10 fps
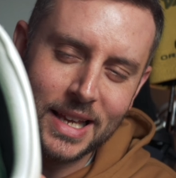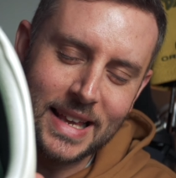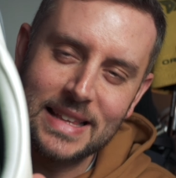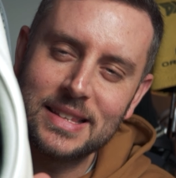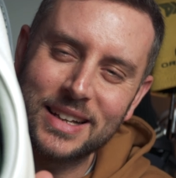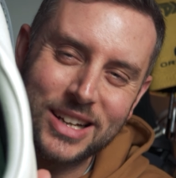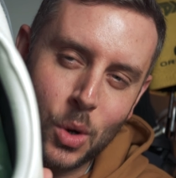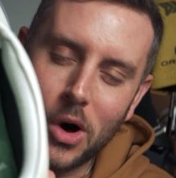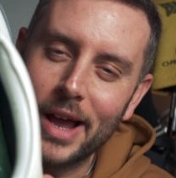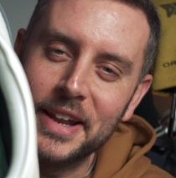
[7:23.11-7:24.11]
It's
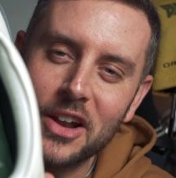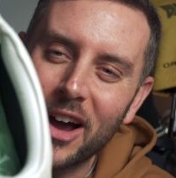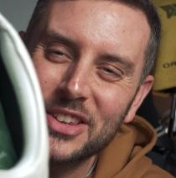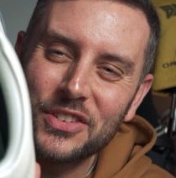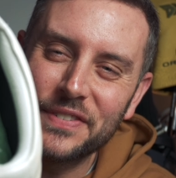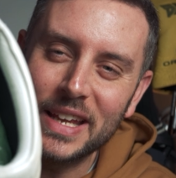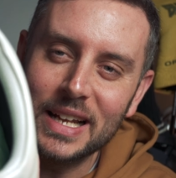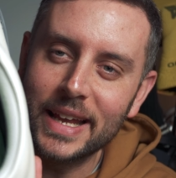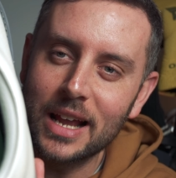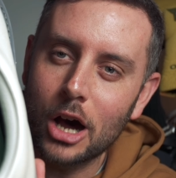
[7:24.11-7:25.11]
quite a nice
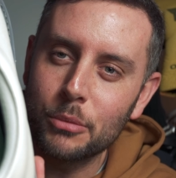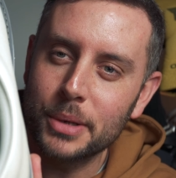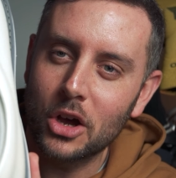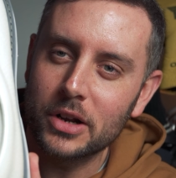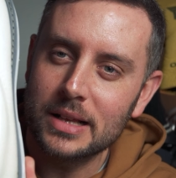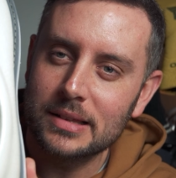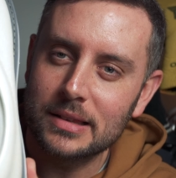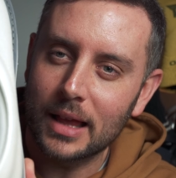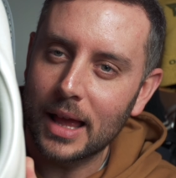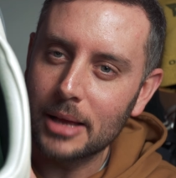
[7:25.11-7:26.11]
feeling, I'll be
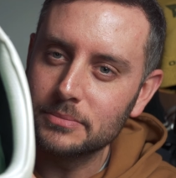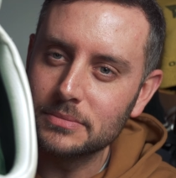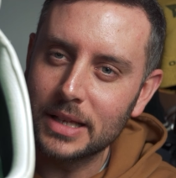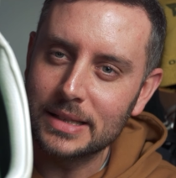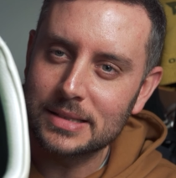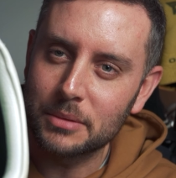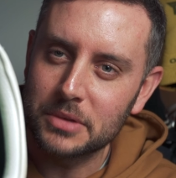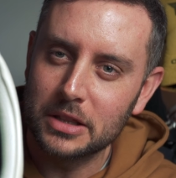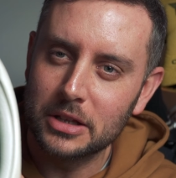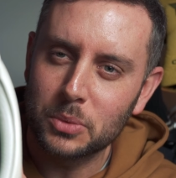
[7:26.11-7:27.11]
honest. It's
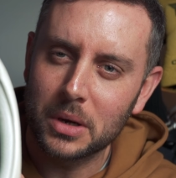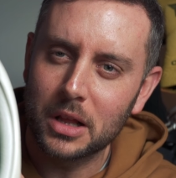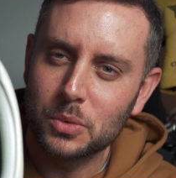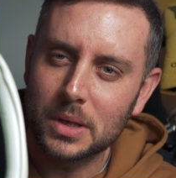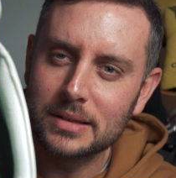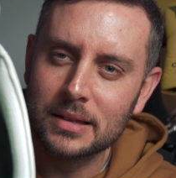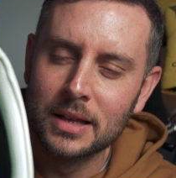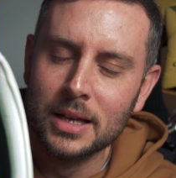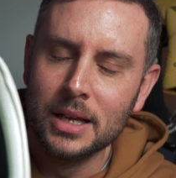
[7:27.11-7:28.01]
something that's one of those ones.